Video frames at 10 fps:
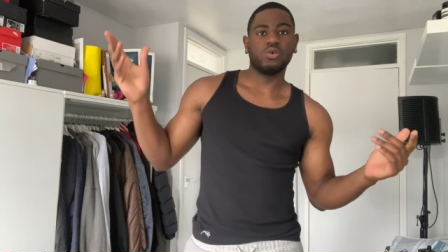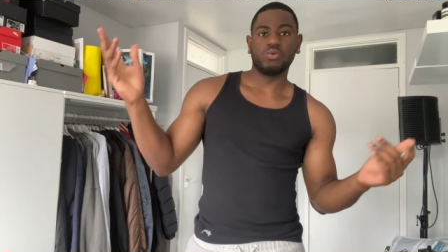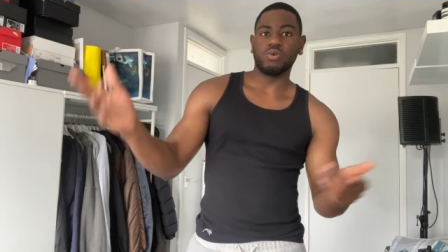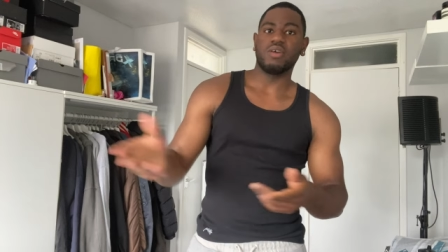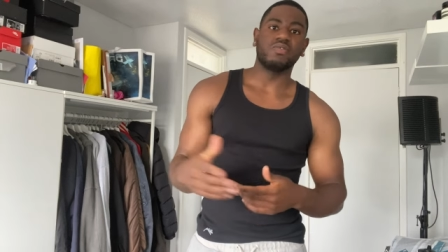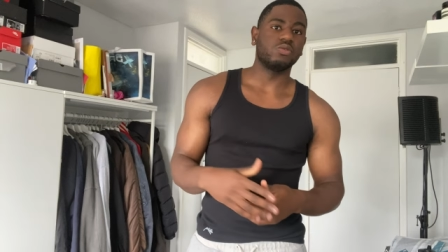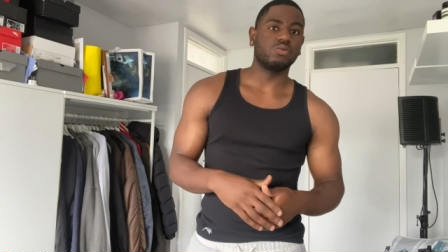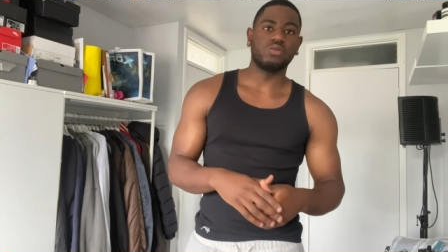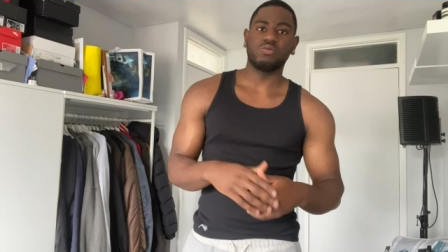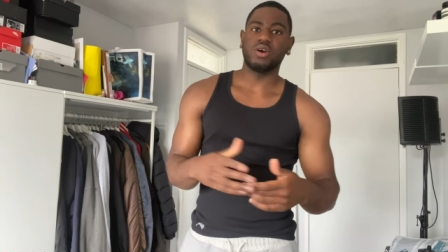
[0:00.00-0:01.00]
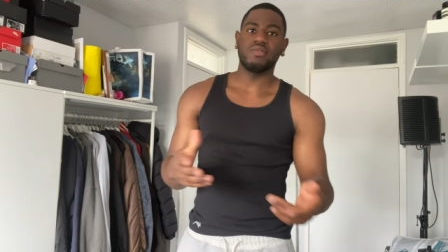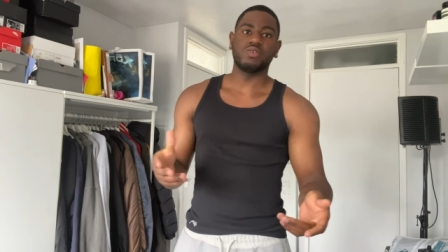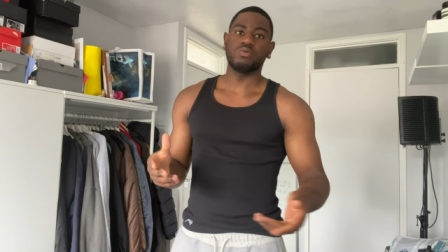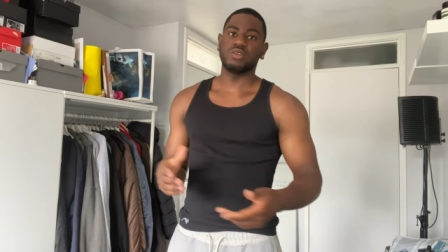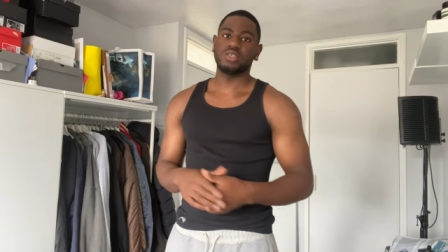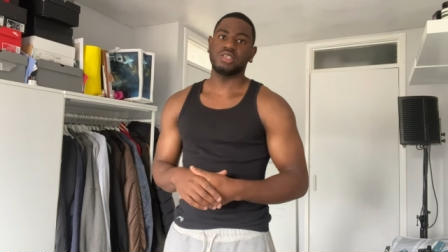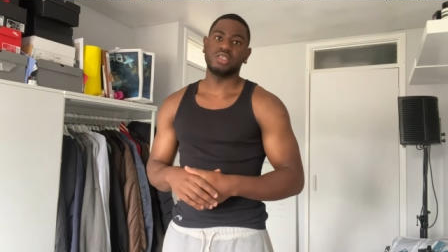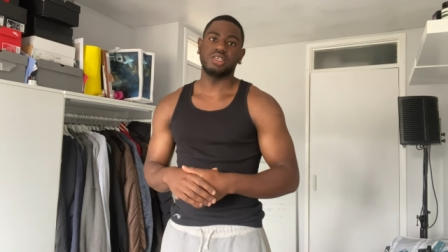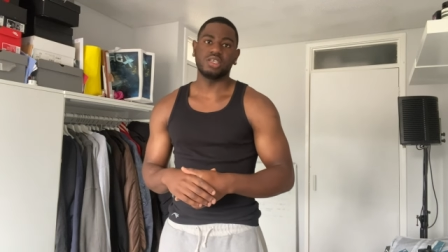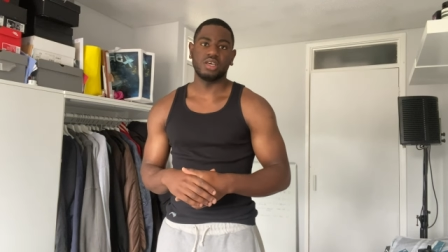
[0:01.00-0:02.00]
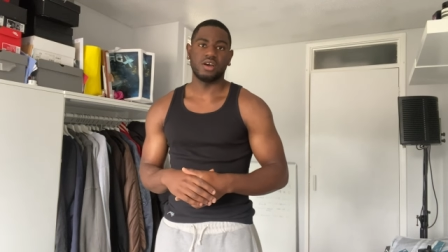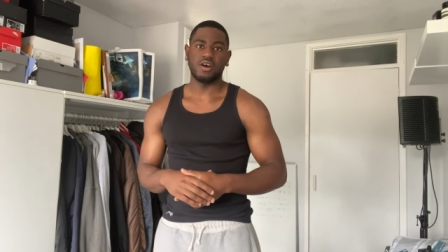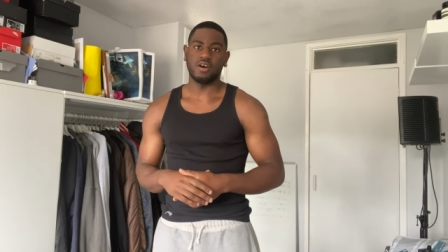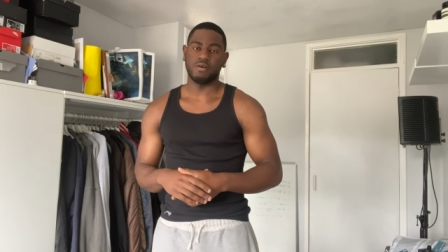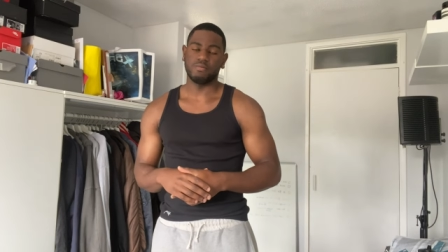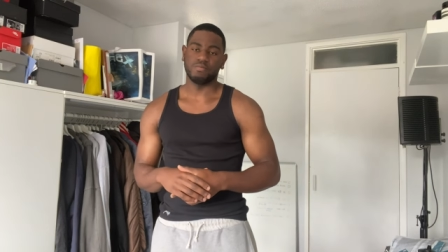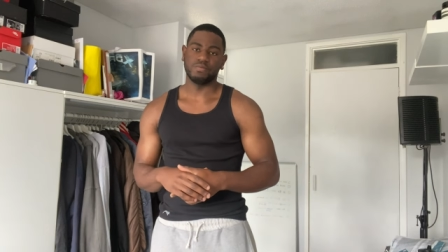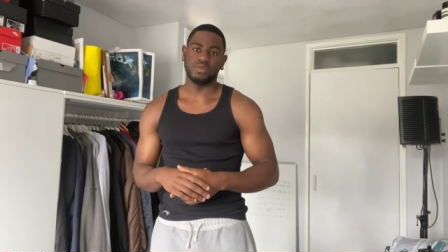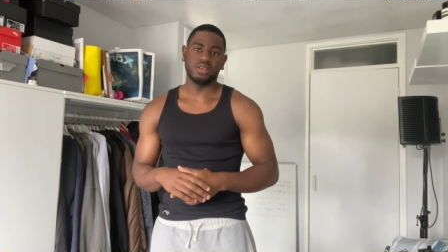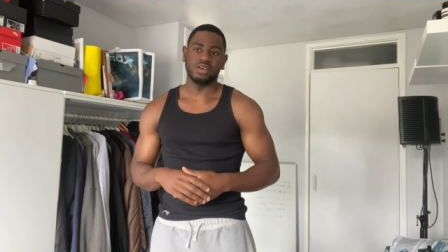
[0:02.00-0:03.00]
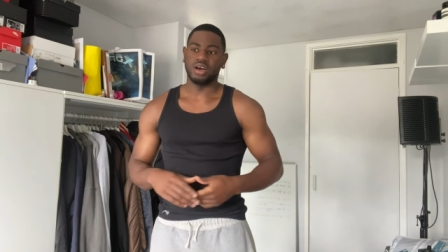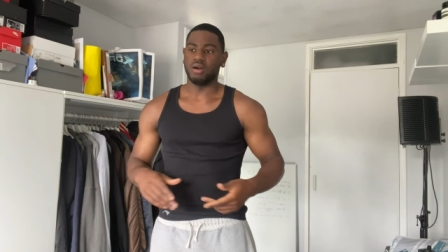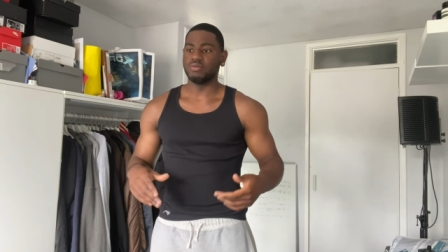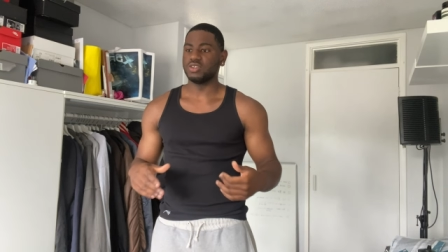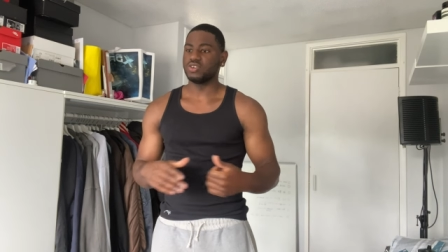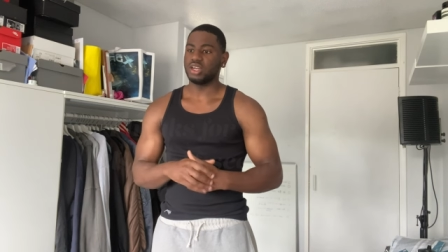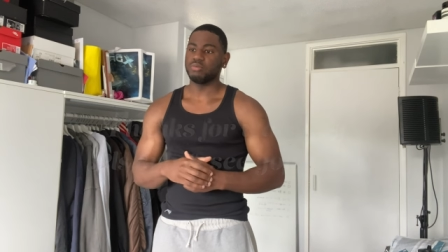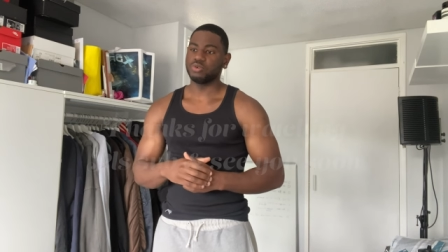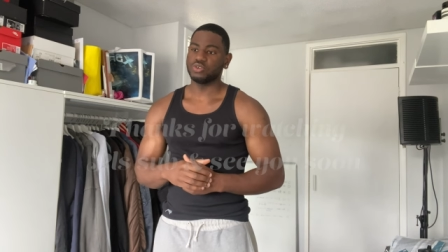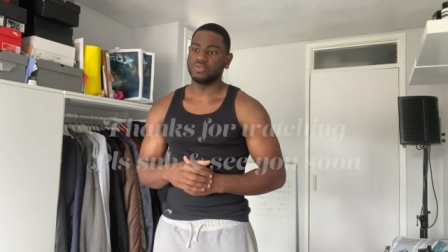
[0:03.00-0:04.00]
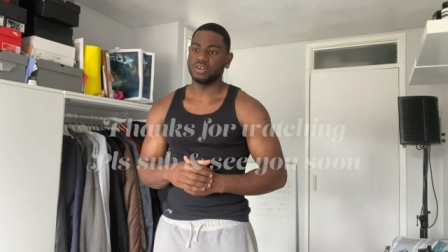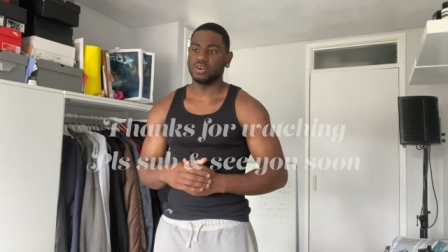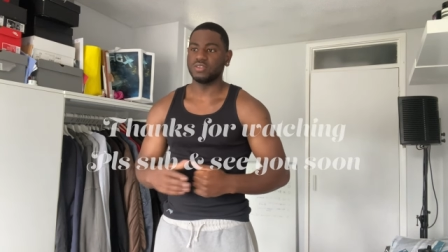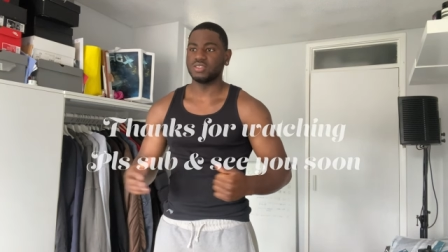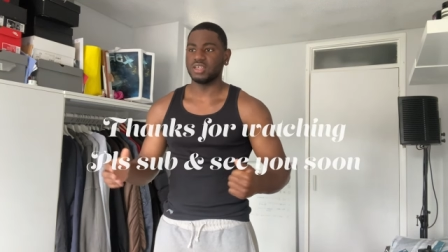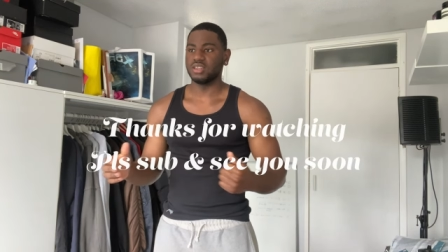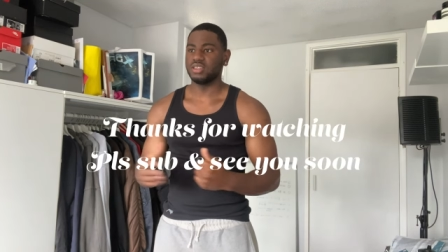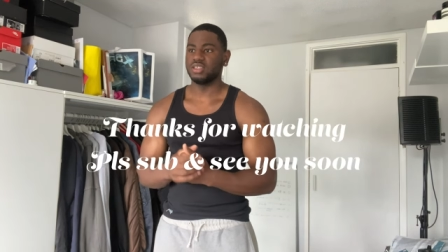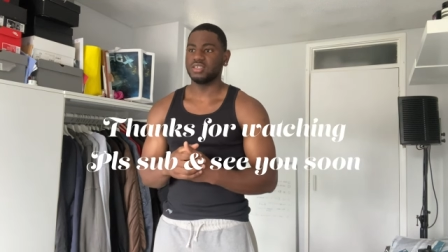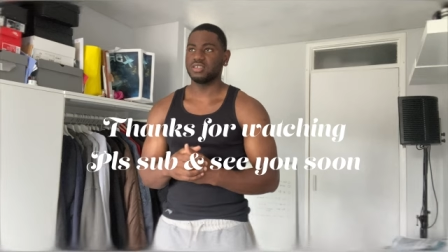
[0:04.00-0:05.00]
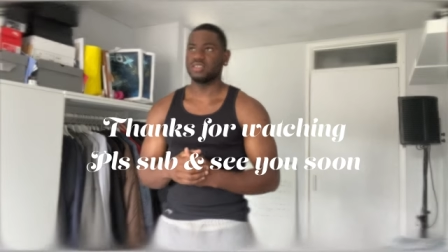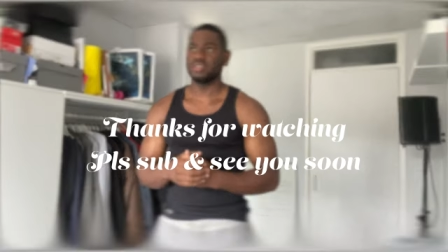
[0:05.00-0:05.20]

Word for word: whatever you want, whatever you want to see. Um, I'm really trying to push for the content. It's